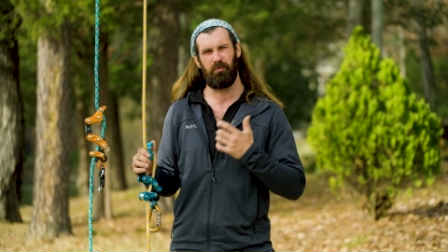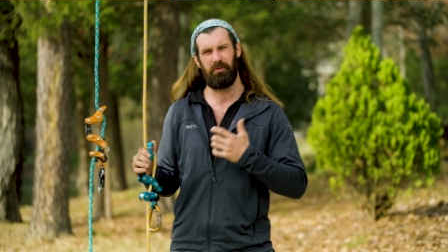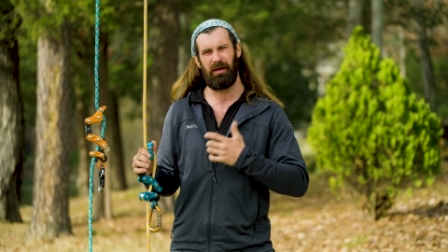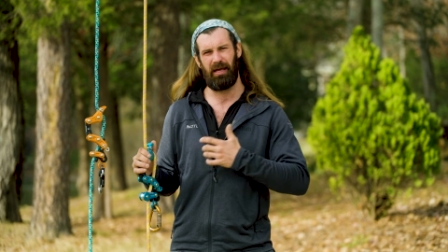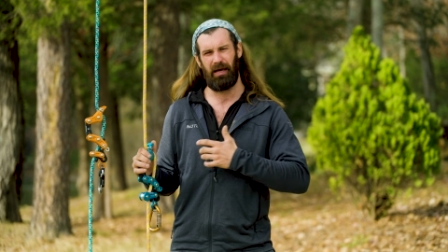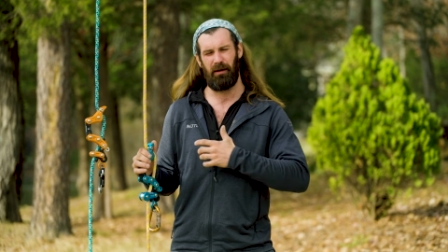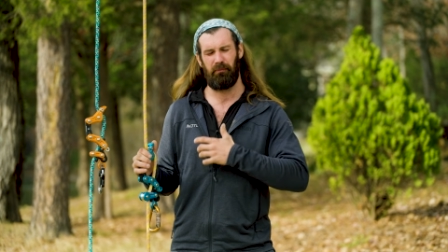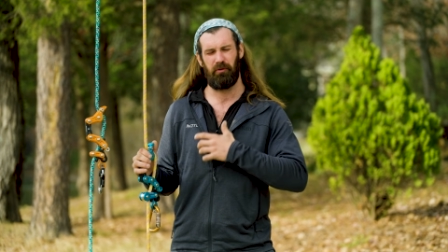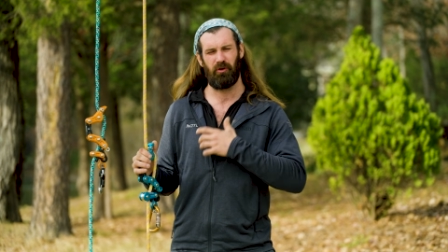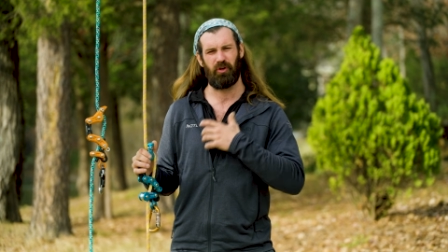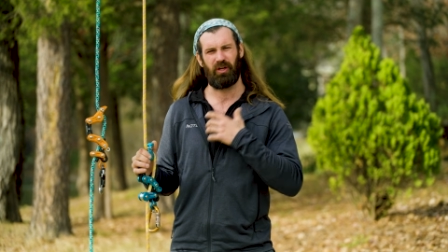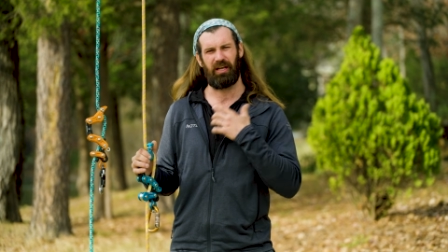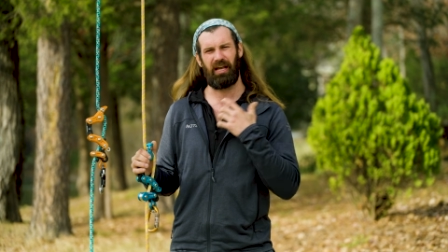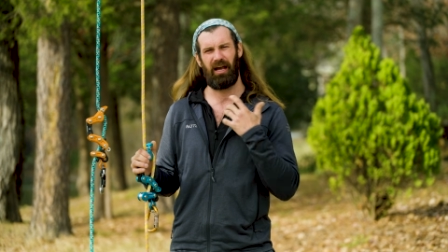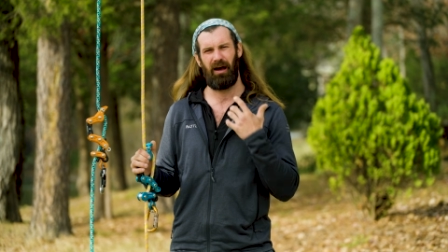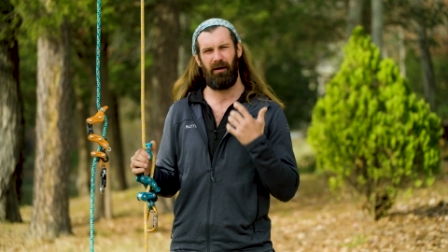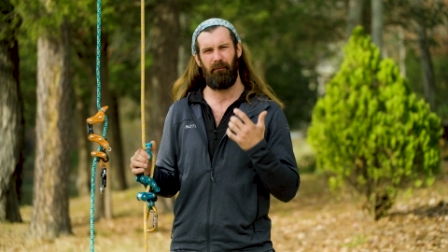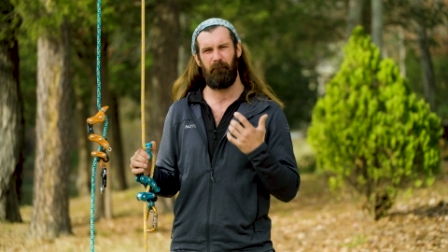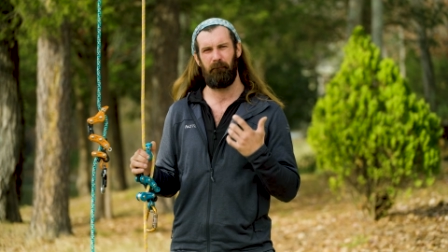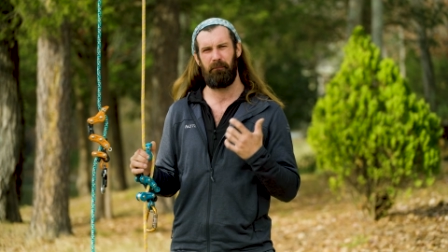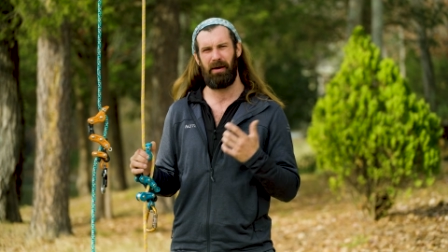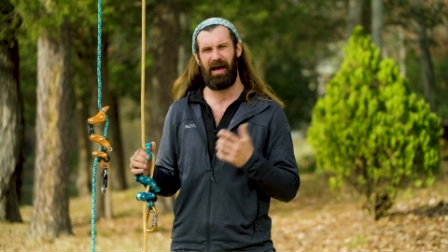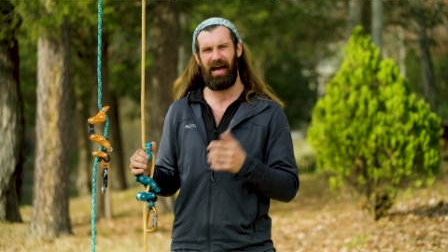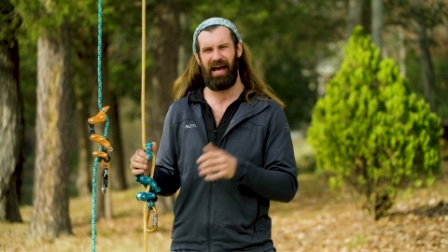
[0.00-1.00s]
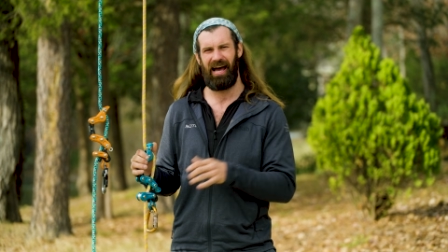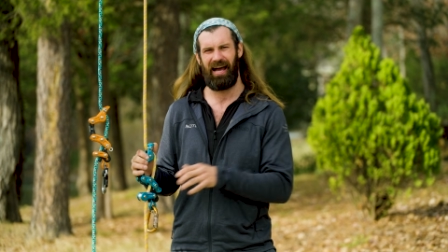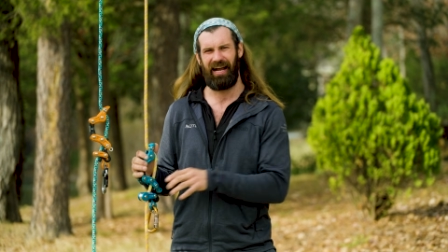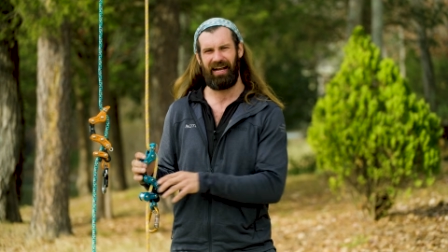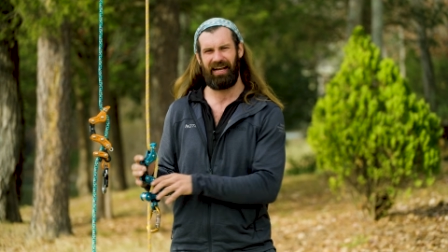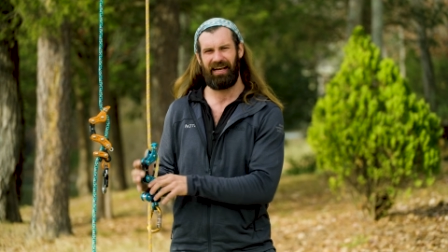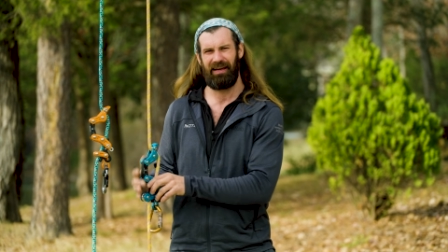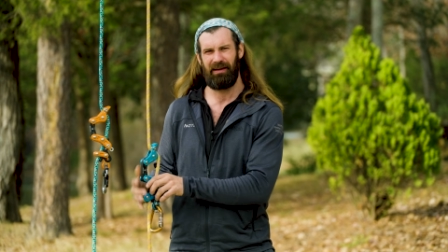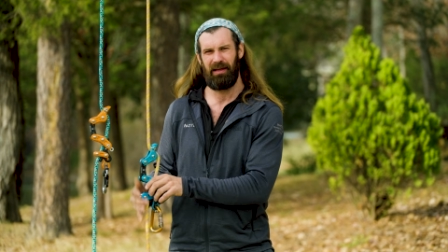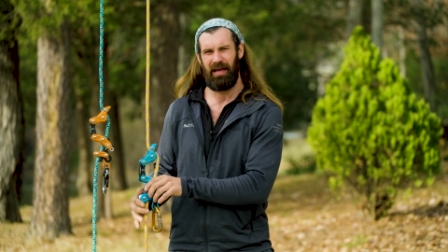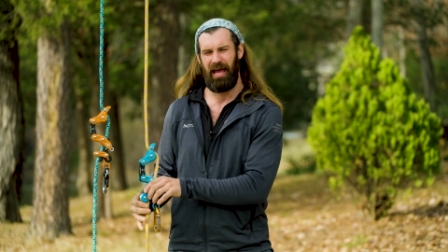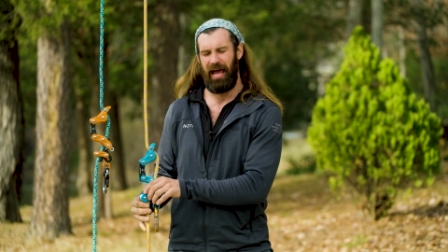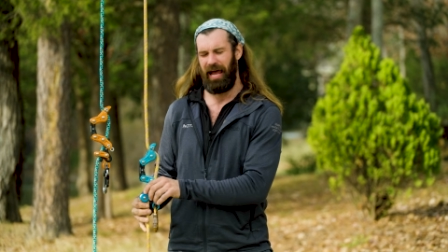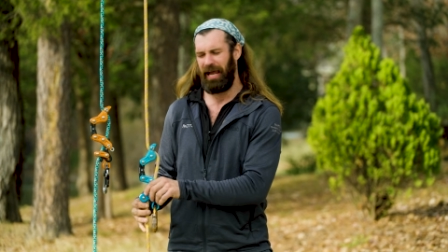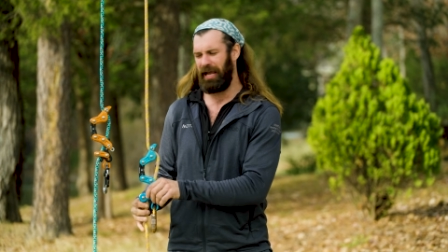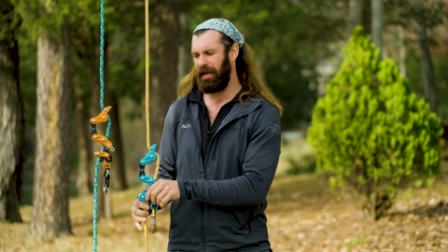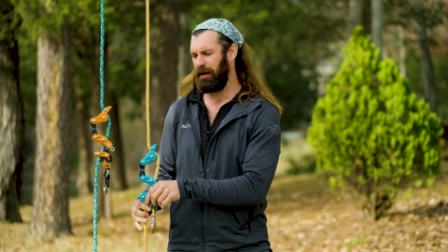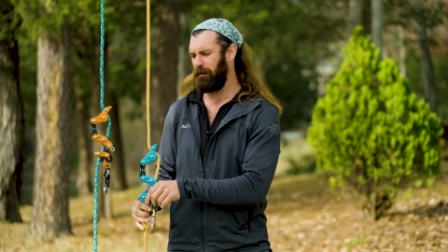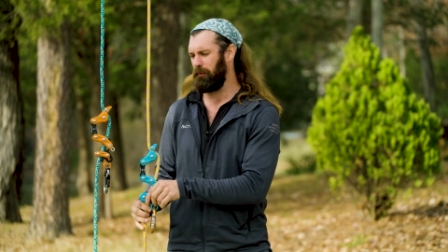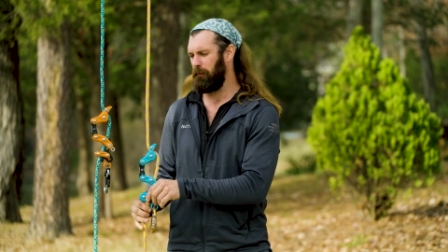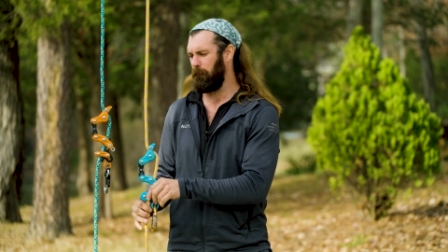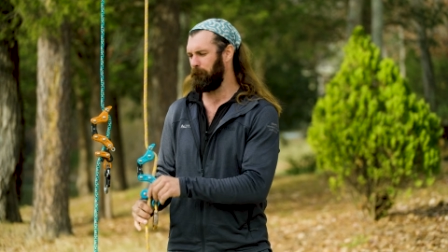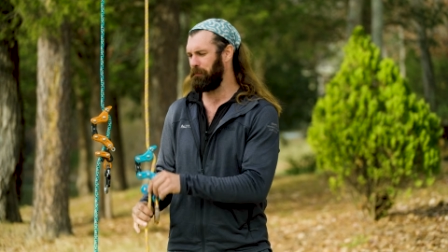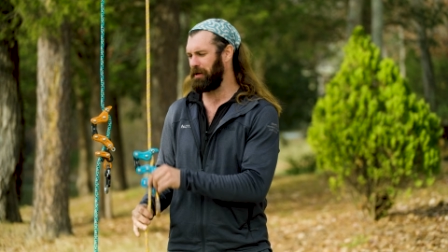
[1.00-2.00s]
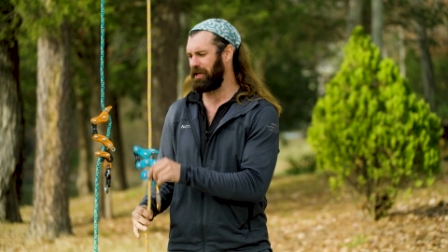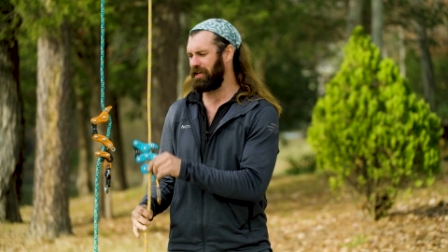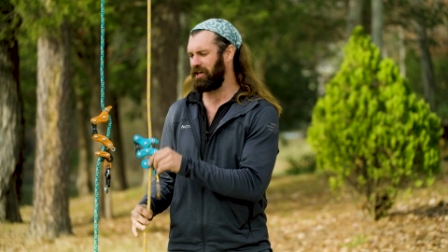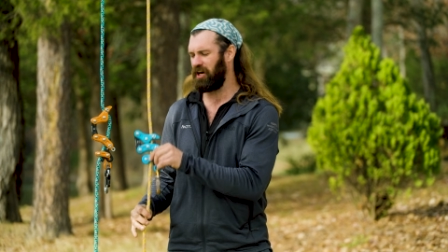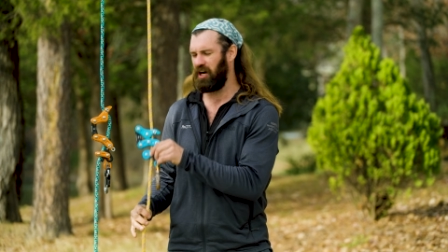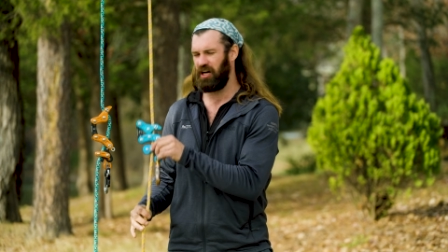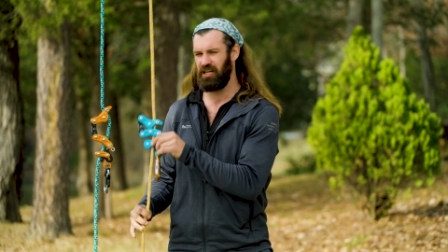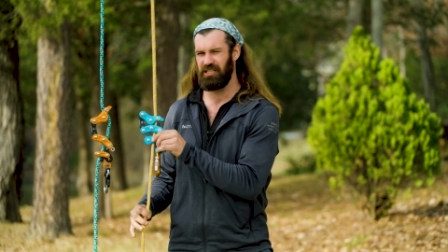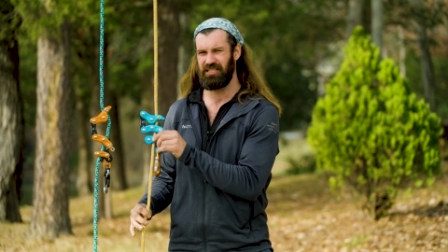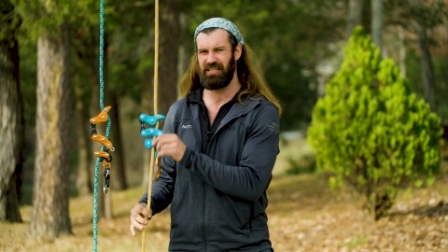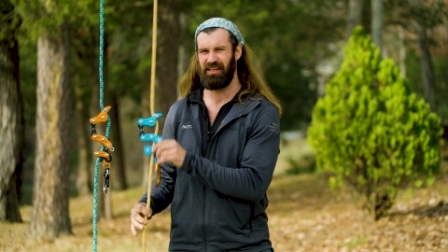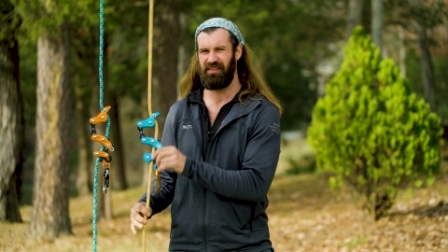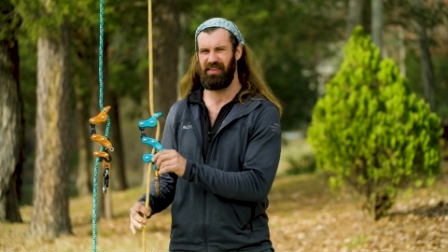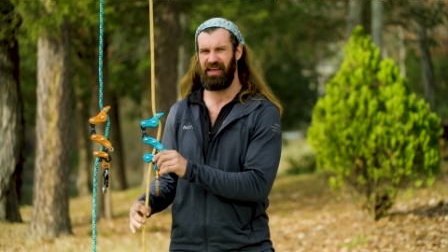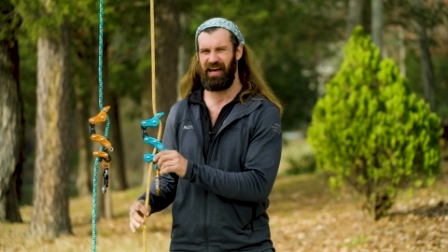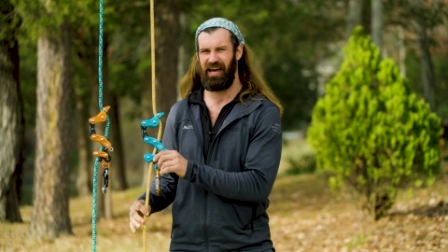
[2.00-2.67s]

be able to come back. And because of